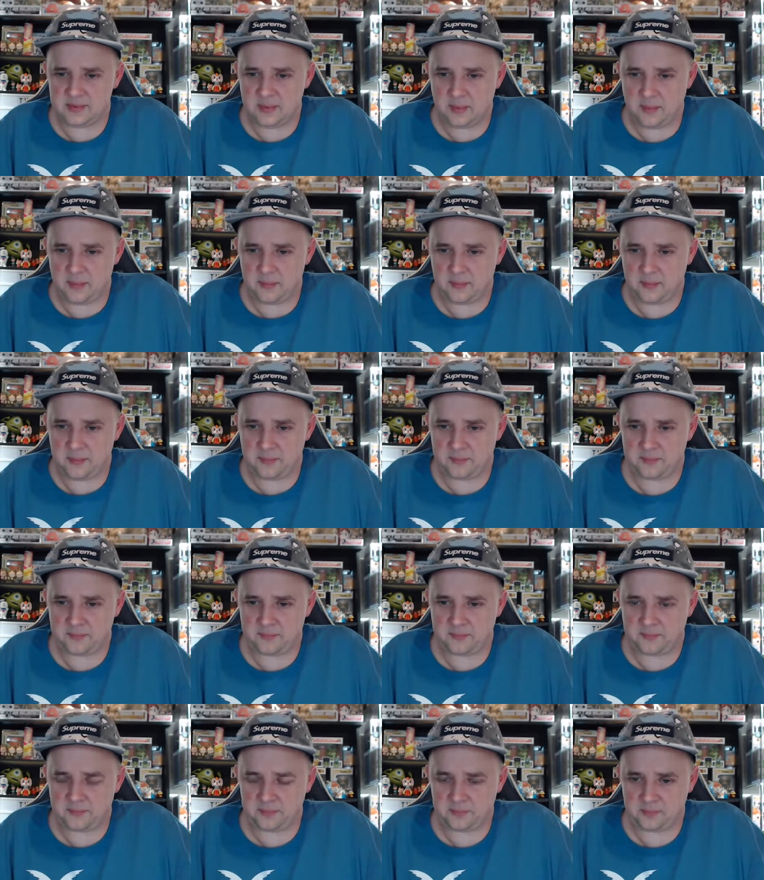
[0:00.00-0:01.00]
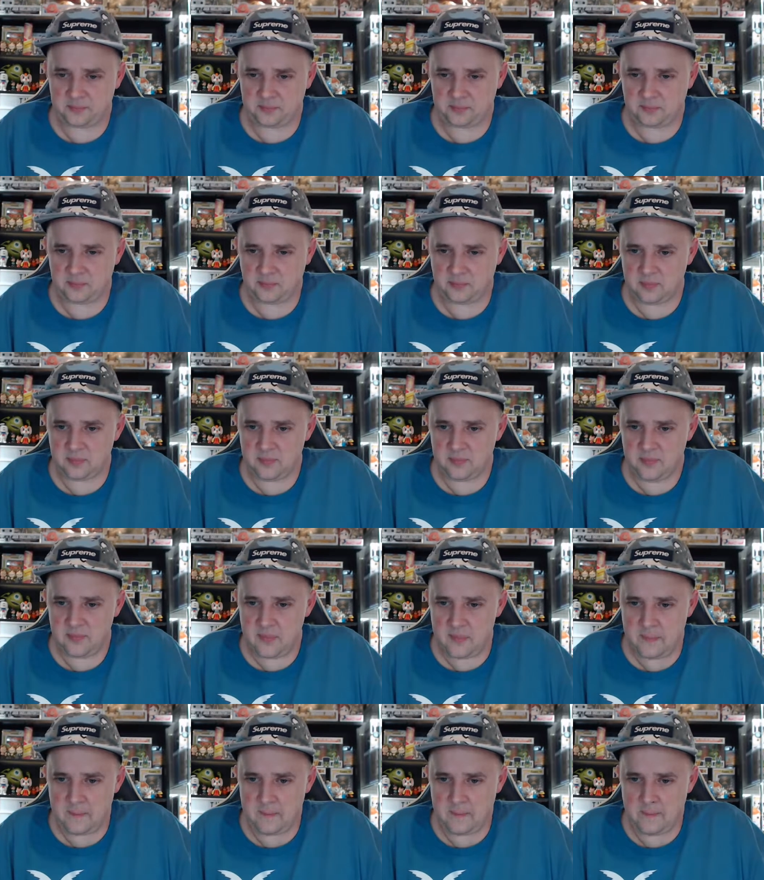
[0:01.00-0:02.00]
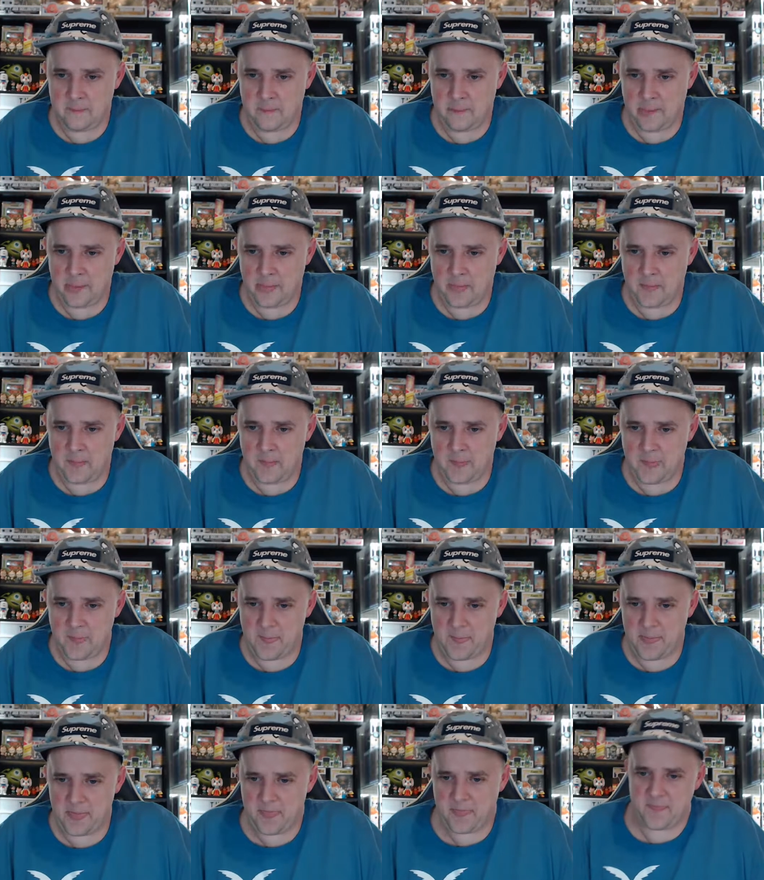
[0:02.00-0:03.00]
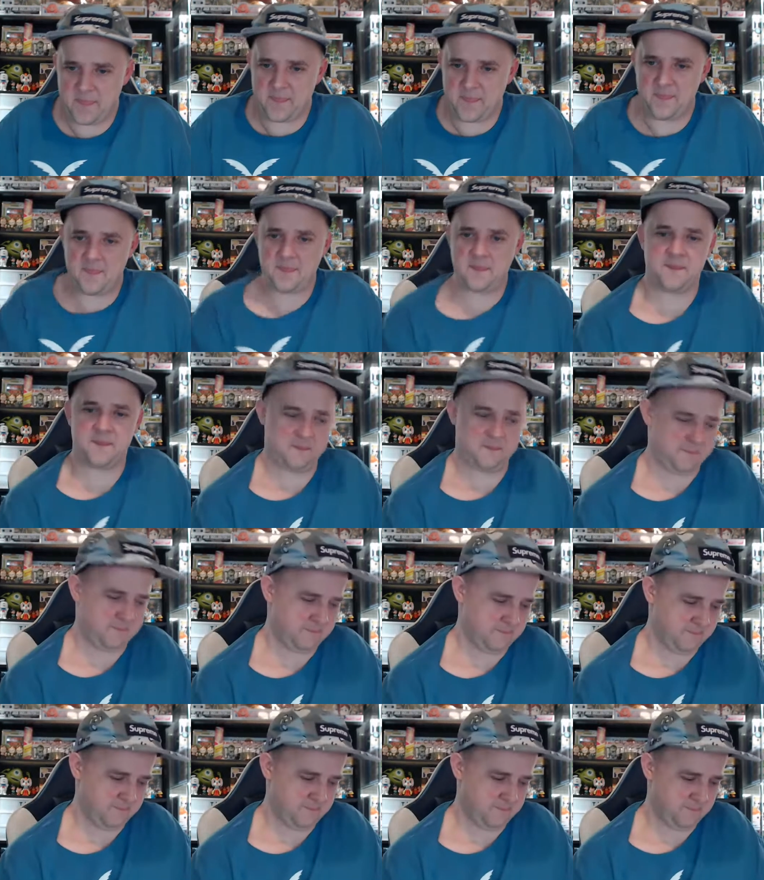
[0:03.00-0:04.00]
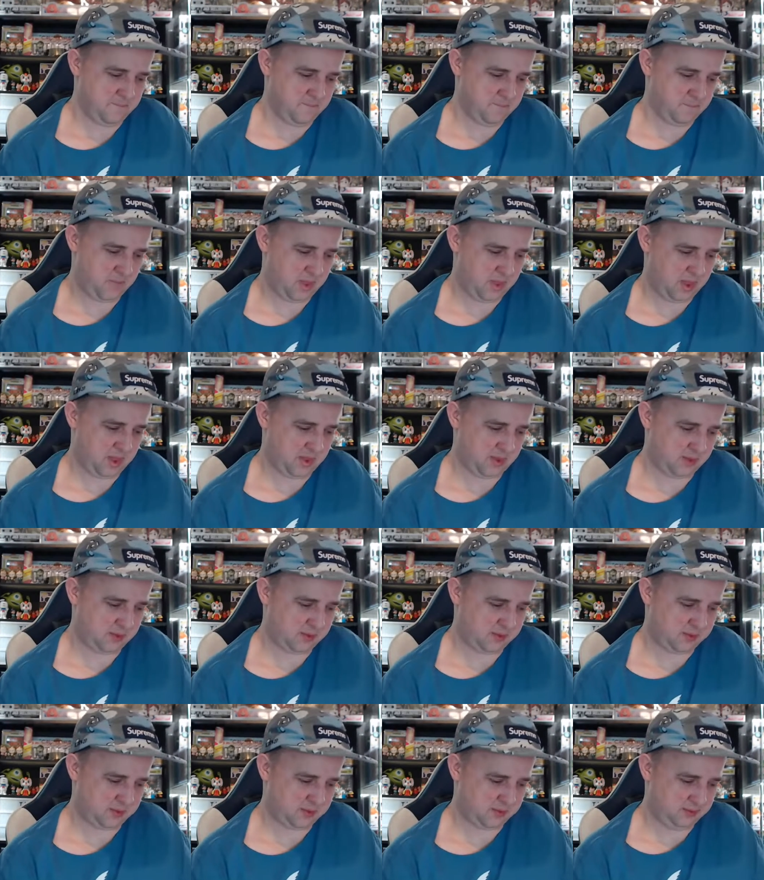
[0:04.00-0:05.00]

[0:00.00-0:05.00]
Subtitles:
Nothing is said.